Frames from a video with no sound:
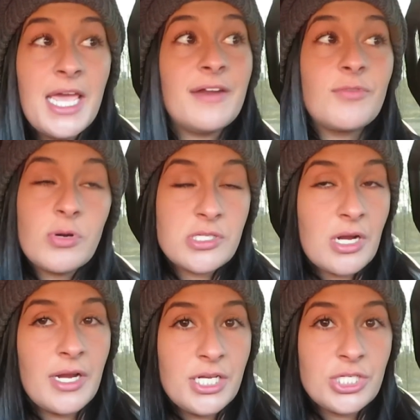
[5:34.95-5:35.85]
And of course
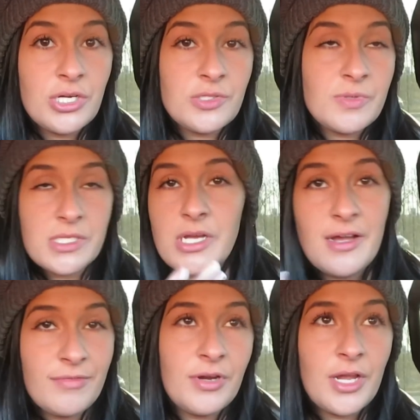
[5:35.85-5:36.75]
our insurance wasn't
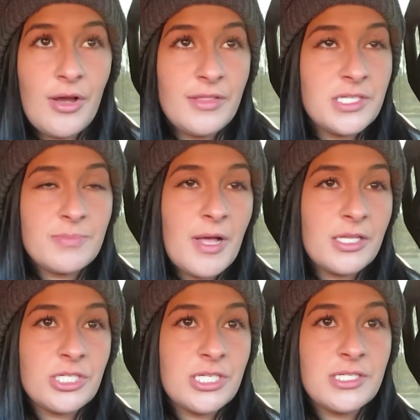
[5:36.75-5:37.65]
covering all these
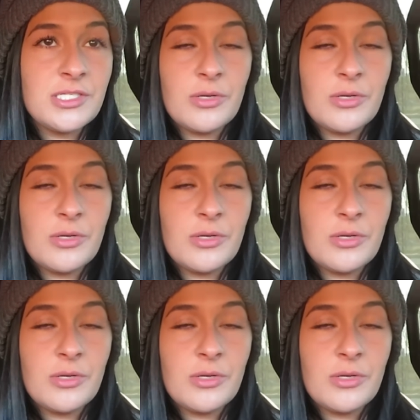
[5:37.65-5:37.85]
polishes,